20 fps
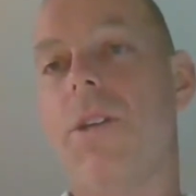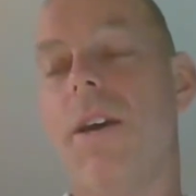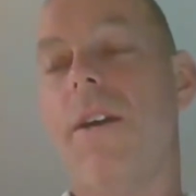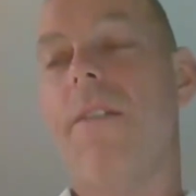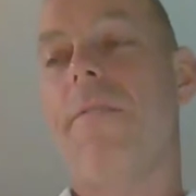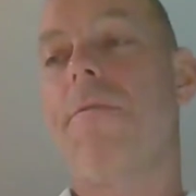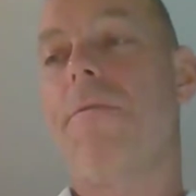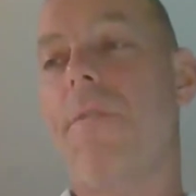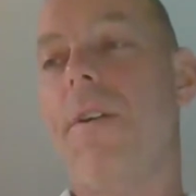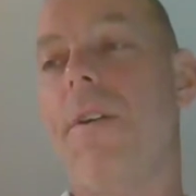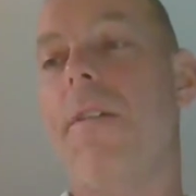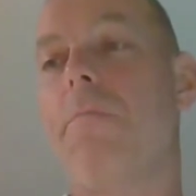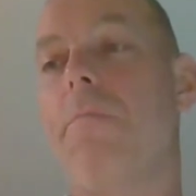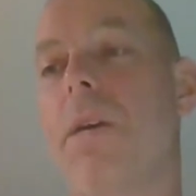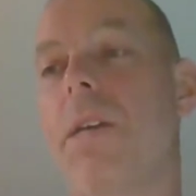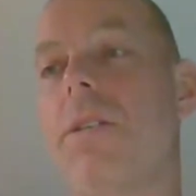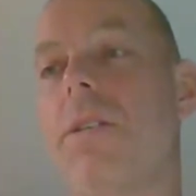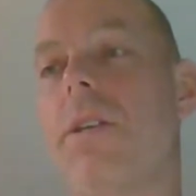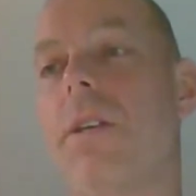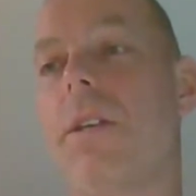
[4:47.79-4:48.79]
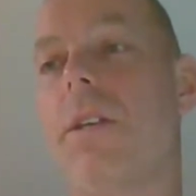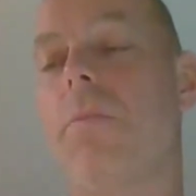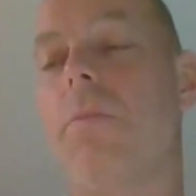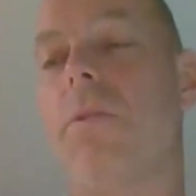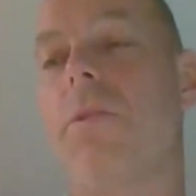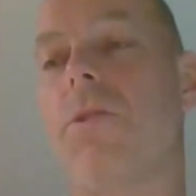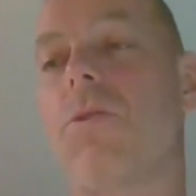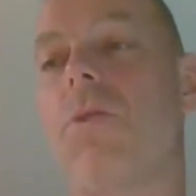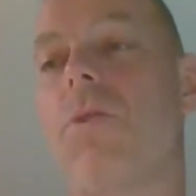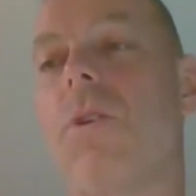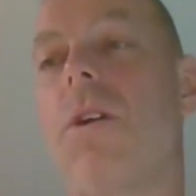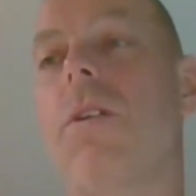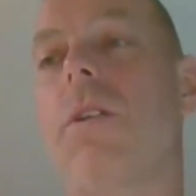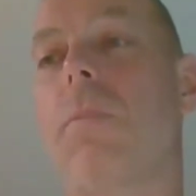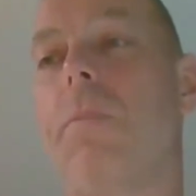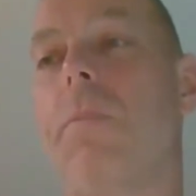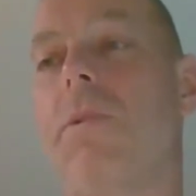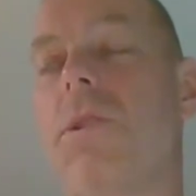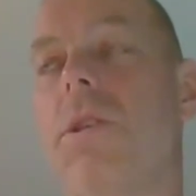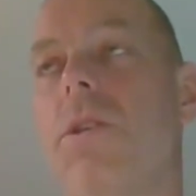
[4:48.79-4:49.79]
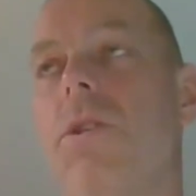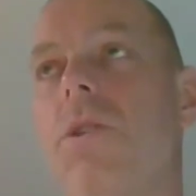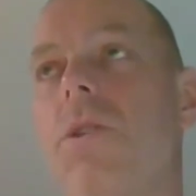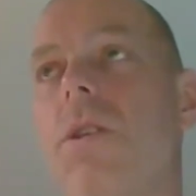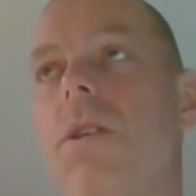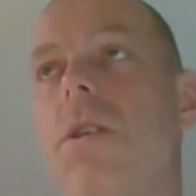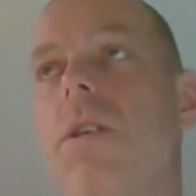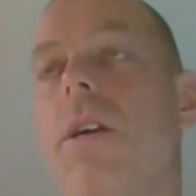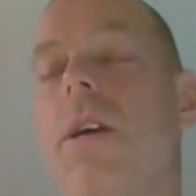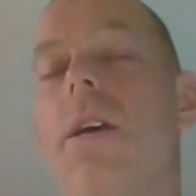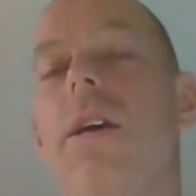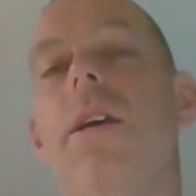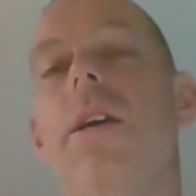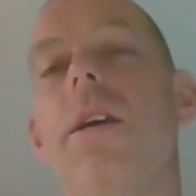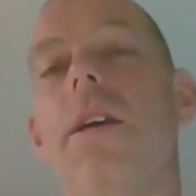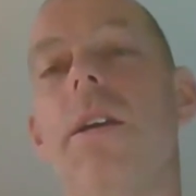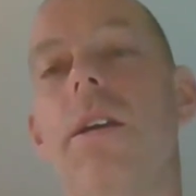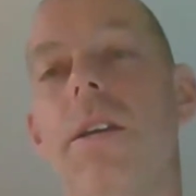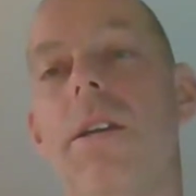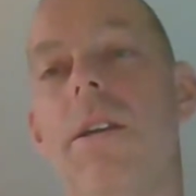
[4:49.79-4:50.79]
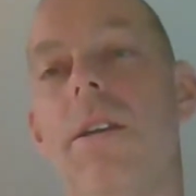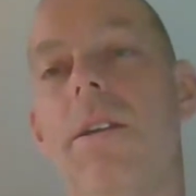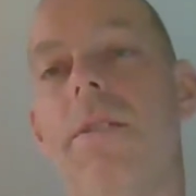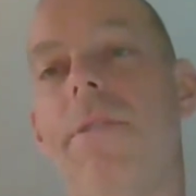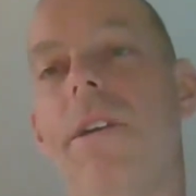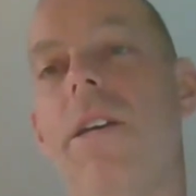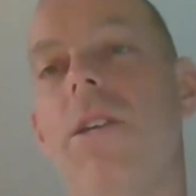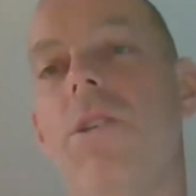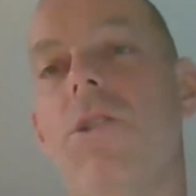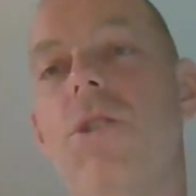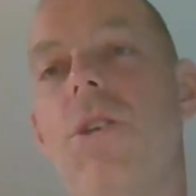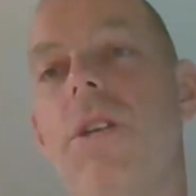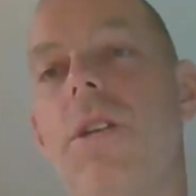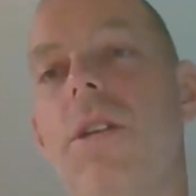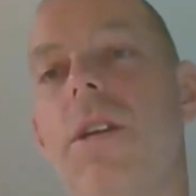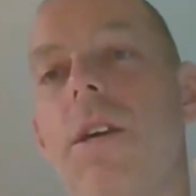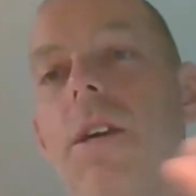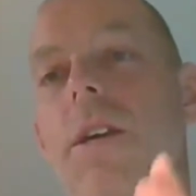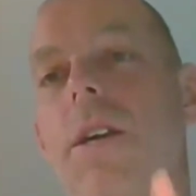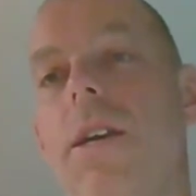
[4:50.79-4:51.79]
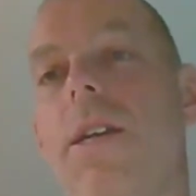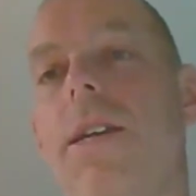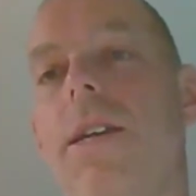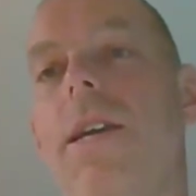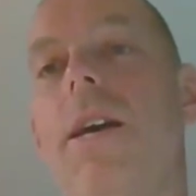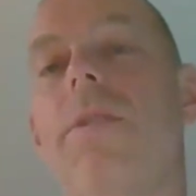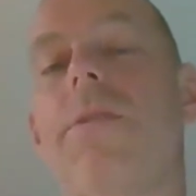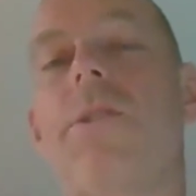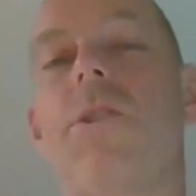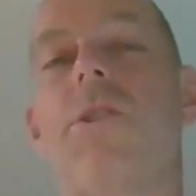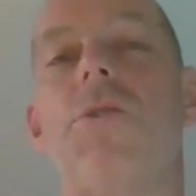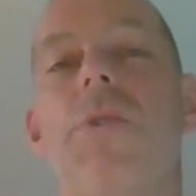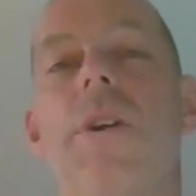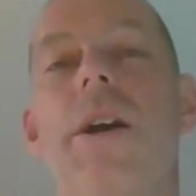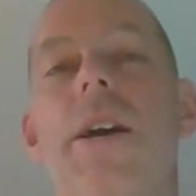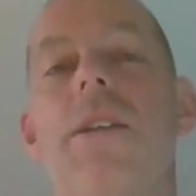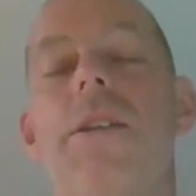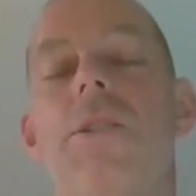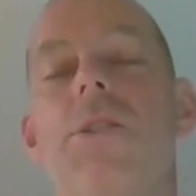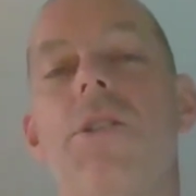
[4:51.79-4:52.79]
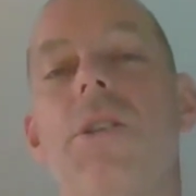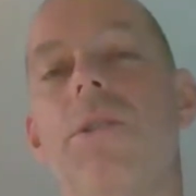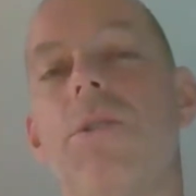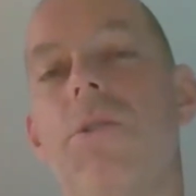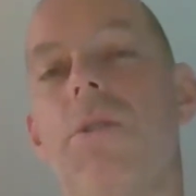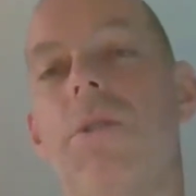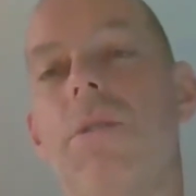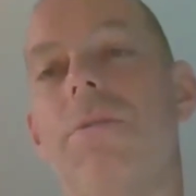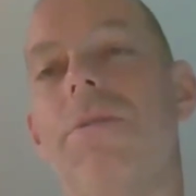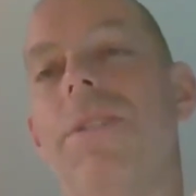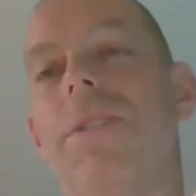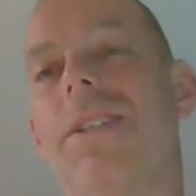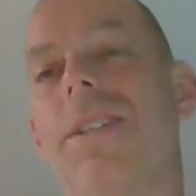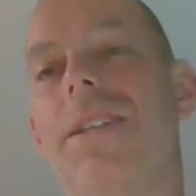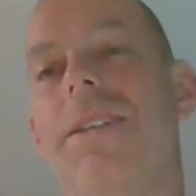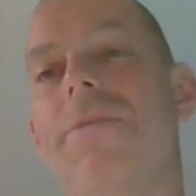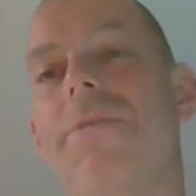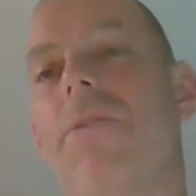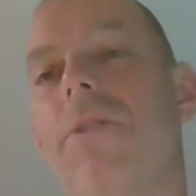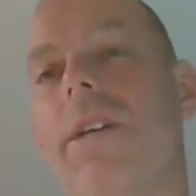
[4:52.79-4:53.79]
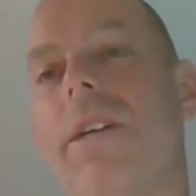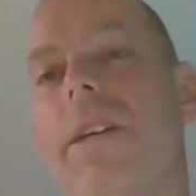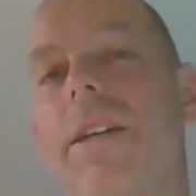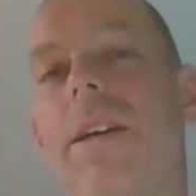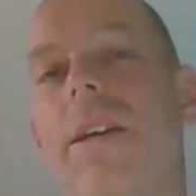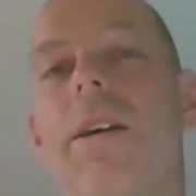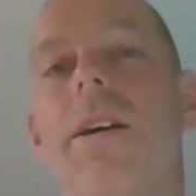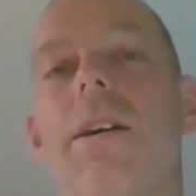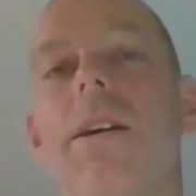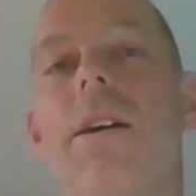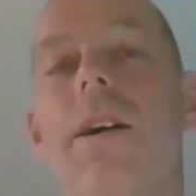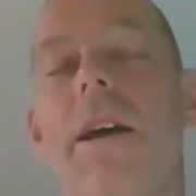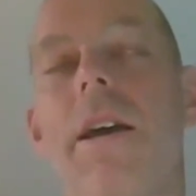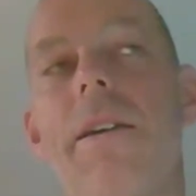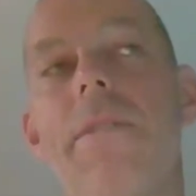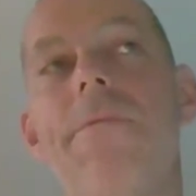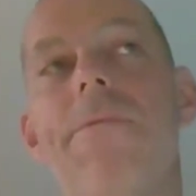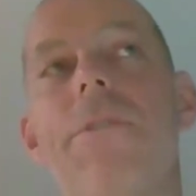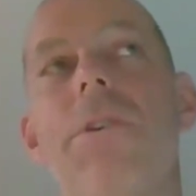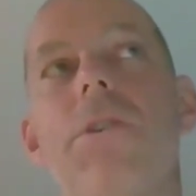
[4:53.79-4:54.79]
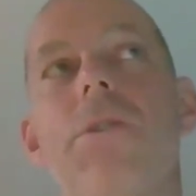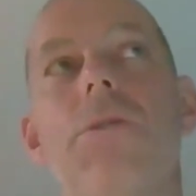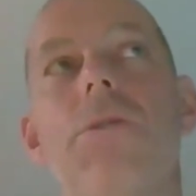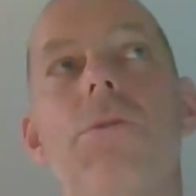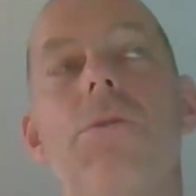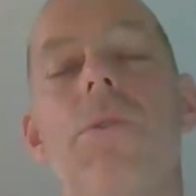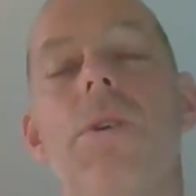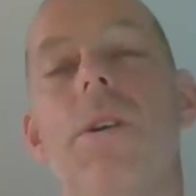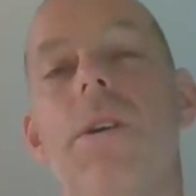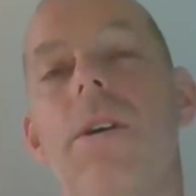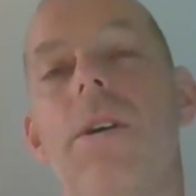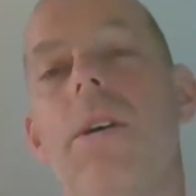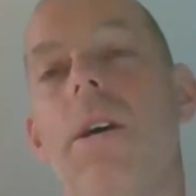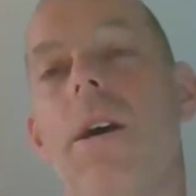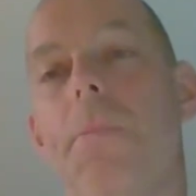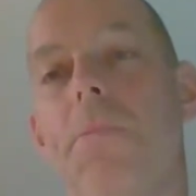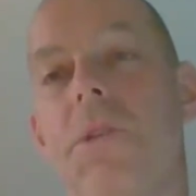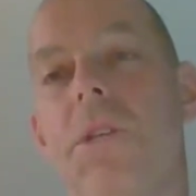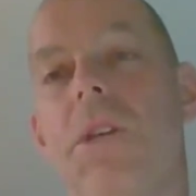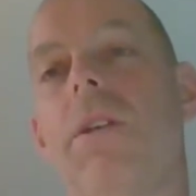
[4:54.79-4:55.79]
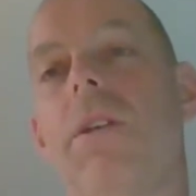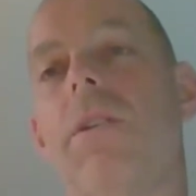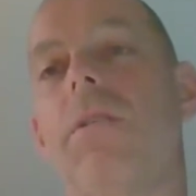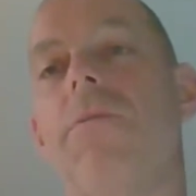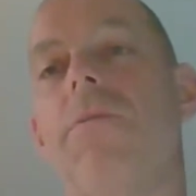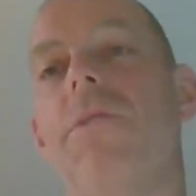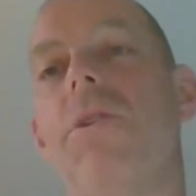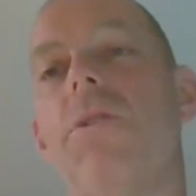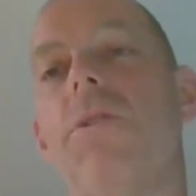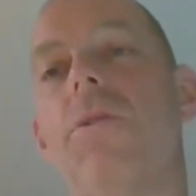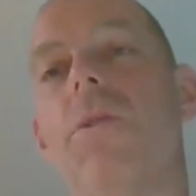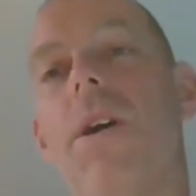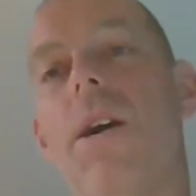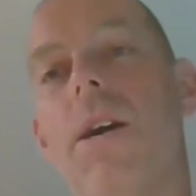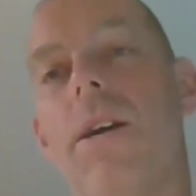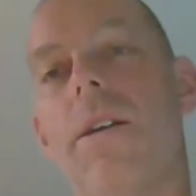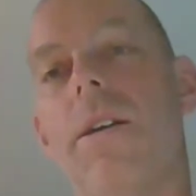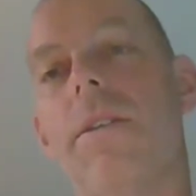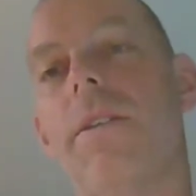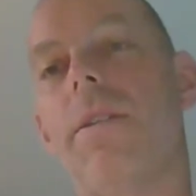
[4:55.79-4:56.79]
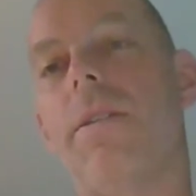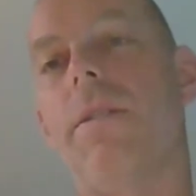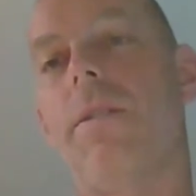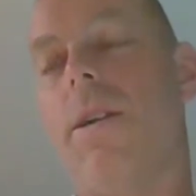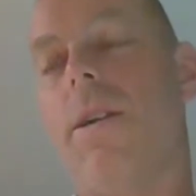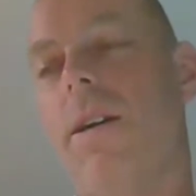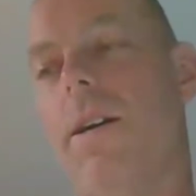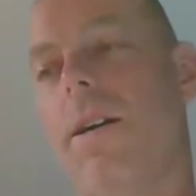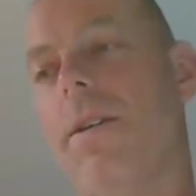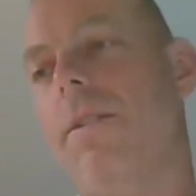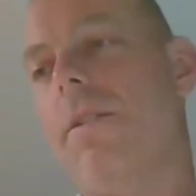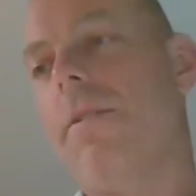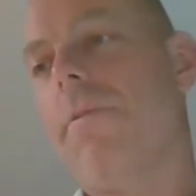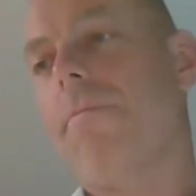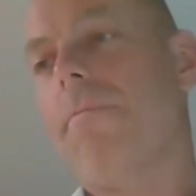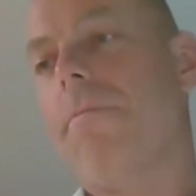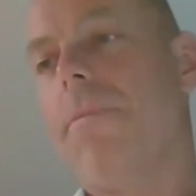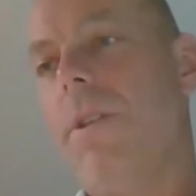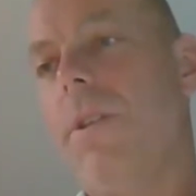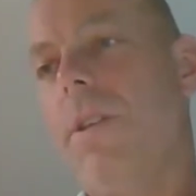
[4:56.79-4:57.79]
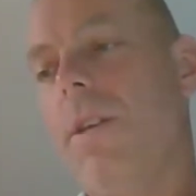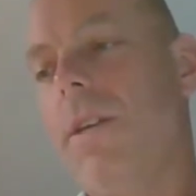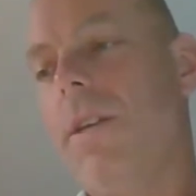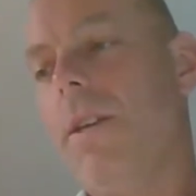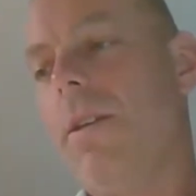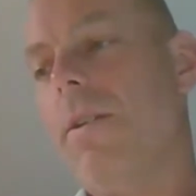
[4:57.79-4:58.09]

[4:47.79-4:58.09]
I've basically been strongly positioned in innovation and now in strategy and sort of delivering a view, a particular view on the